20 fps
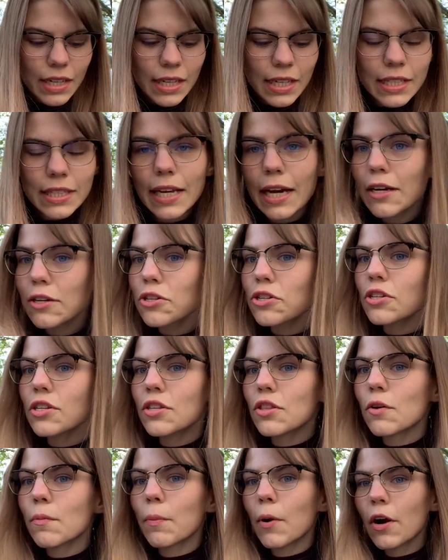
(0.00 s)
it's actually
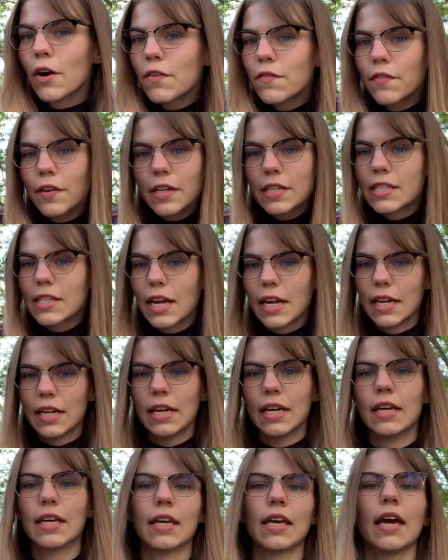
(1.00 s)
the perfect
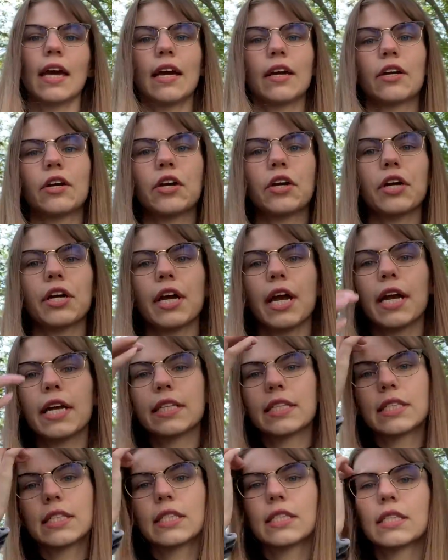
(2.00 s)
setting and
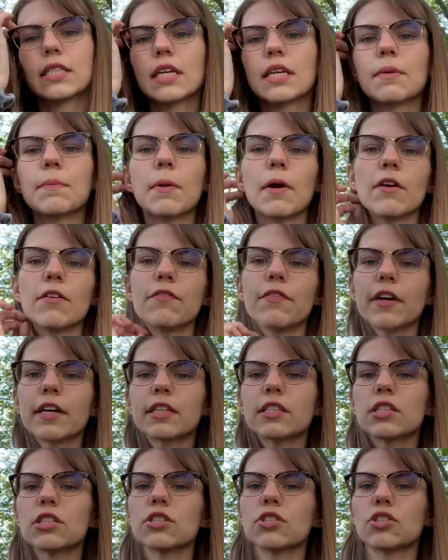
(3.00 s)
creates
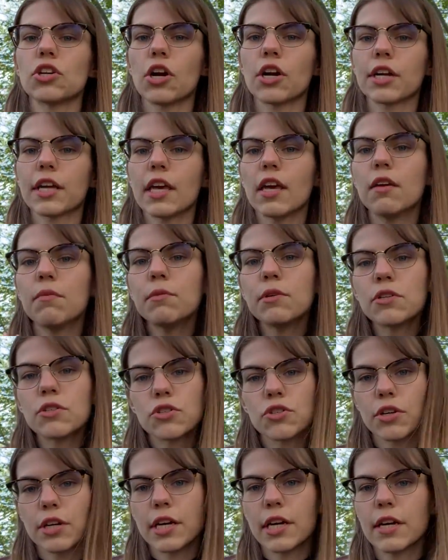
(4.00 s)
perfect dark
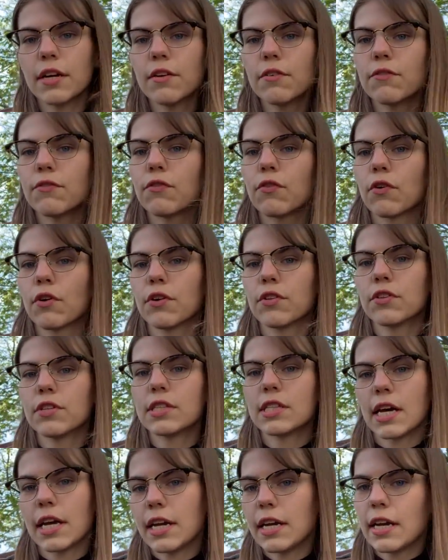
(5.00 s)
imagery for the
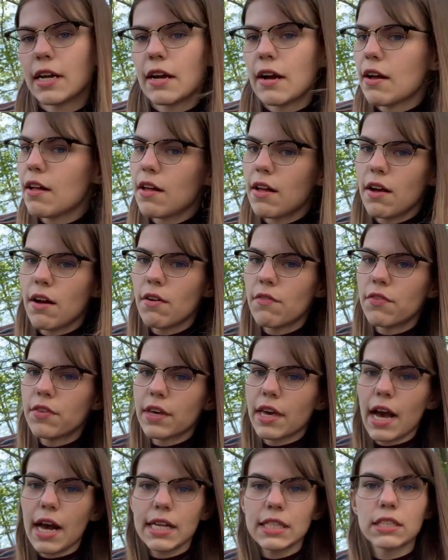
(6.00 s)
setting of the
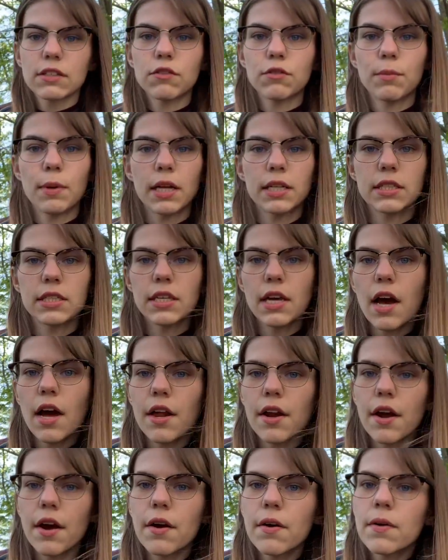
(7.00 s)
Cask of
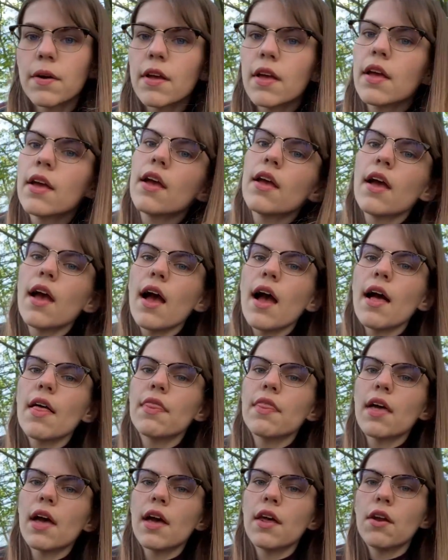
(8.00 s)
Amontillado.
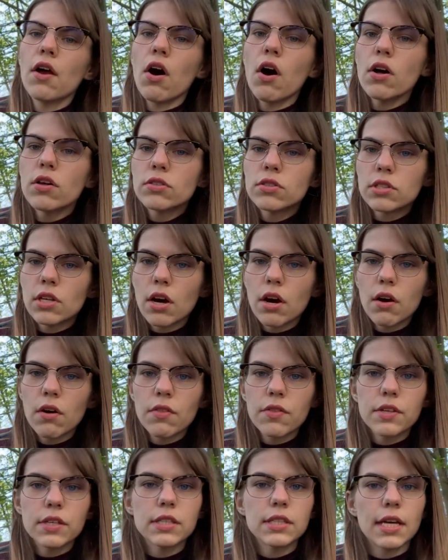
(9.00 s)
And then
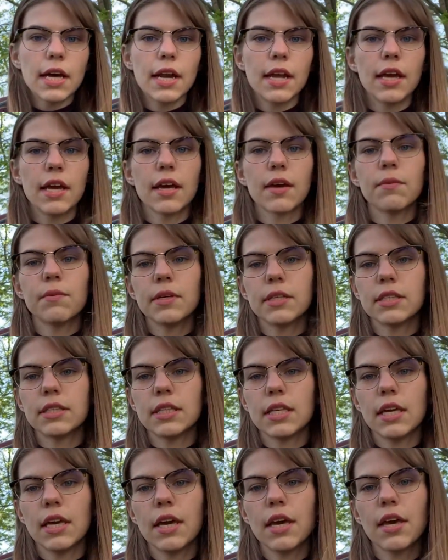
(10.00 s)
also the setting we
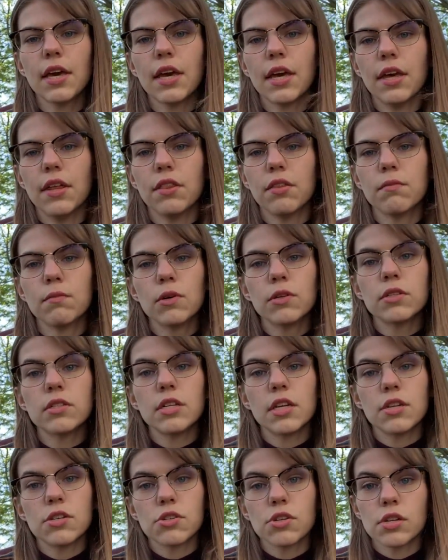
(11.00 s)
see in The Most
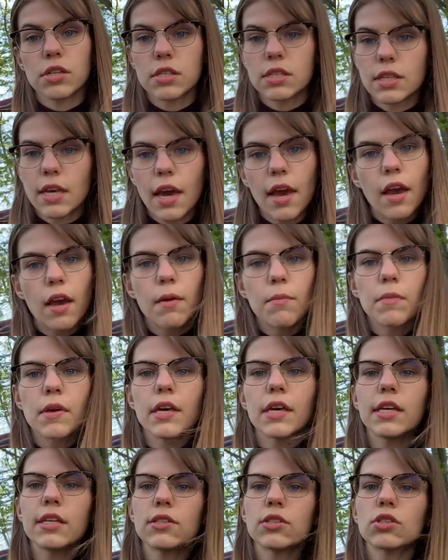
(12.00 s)
Dangerous Game
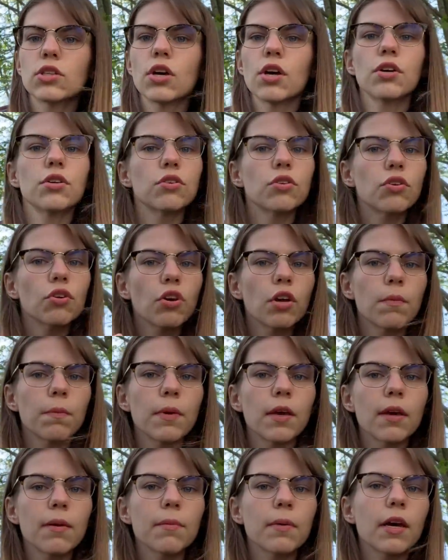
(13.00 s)
is
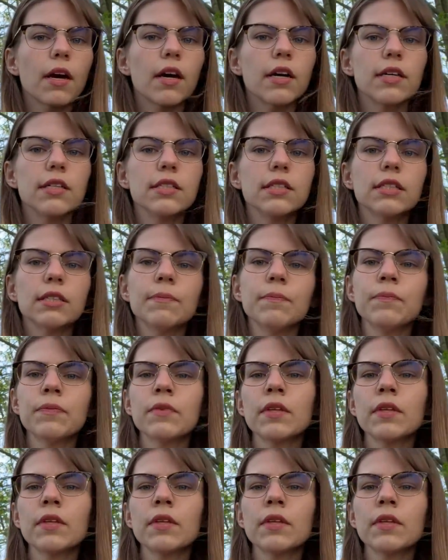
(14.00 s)
creepy because